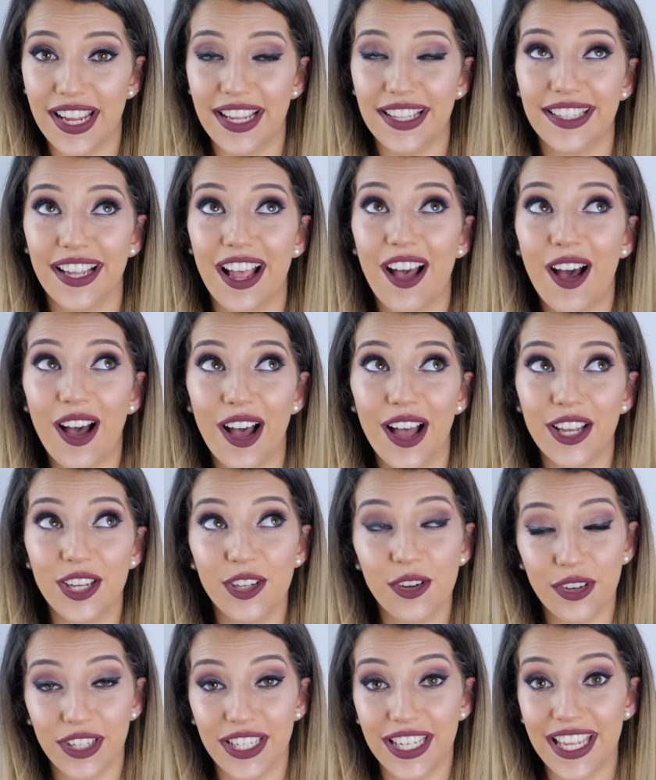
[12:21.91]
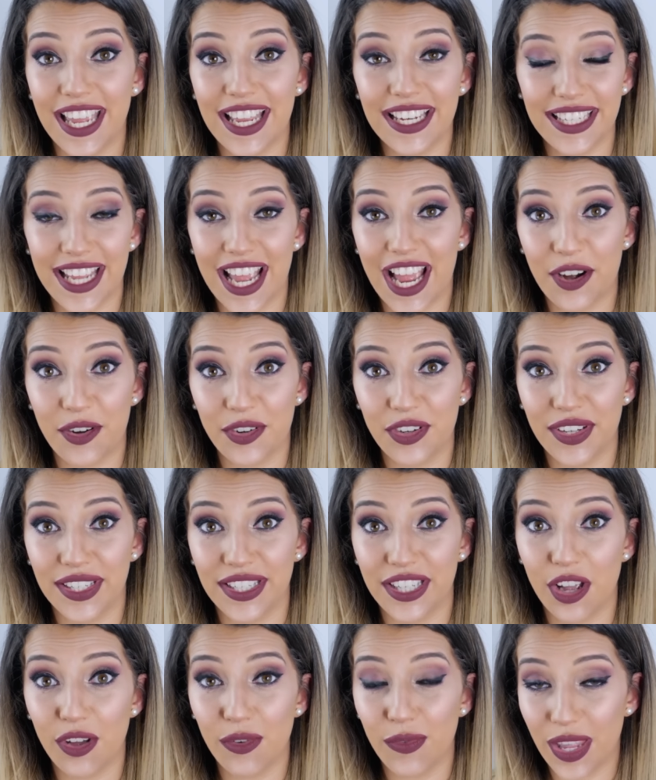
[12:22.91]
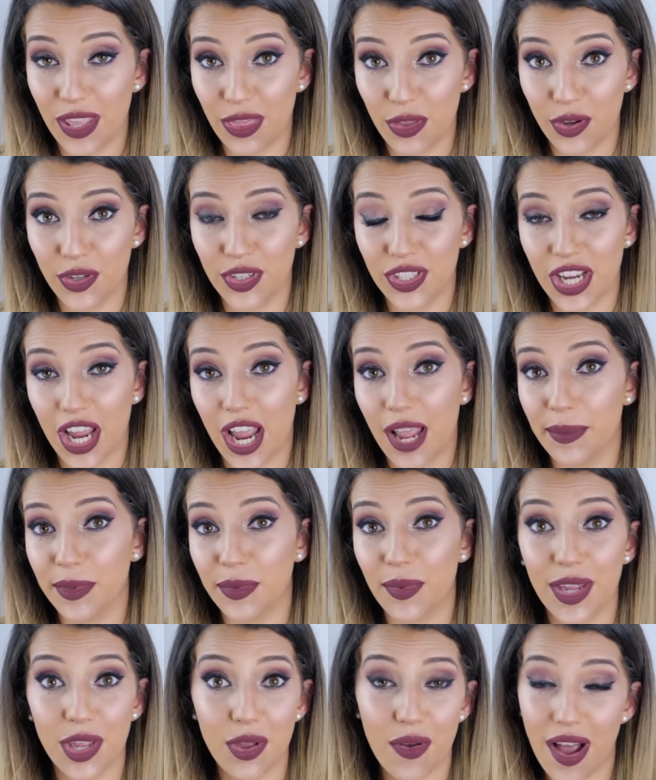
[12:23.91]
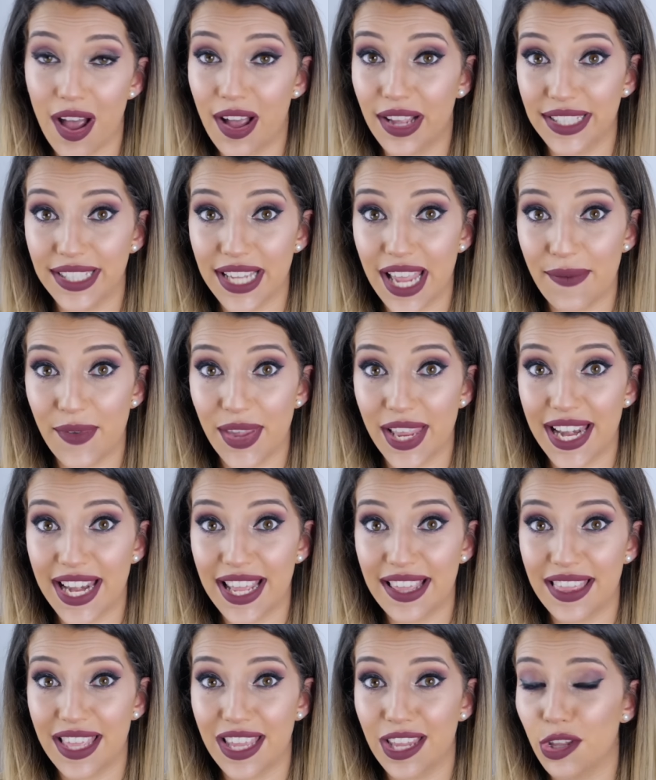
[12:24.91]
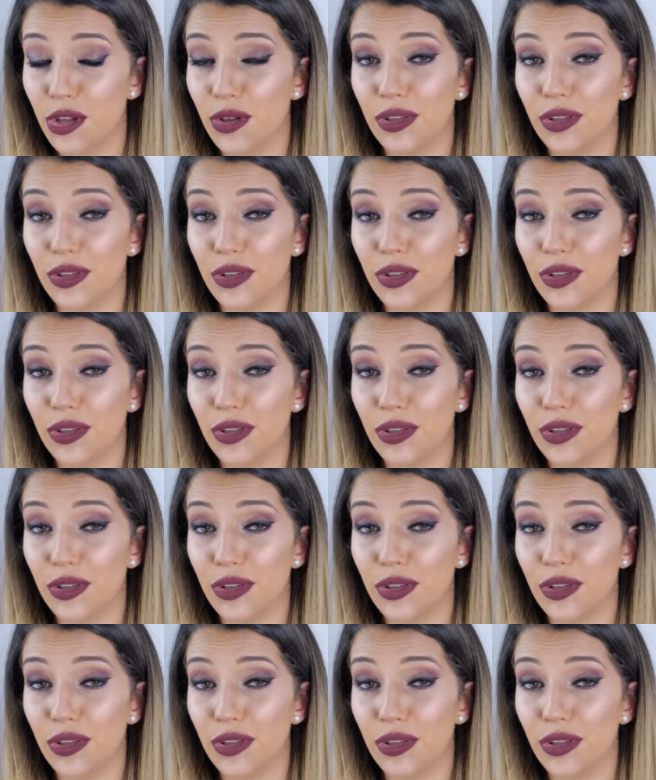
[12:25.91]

It's hard not to get down on yourself in those times where you aren't saving anything.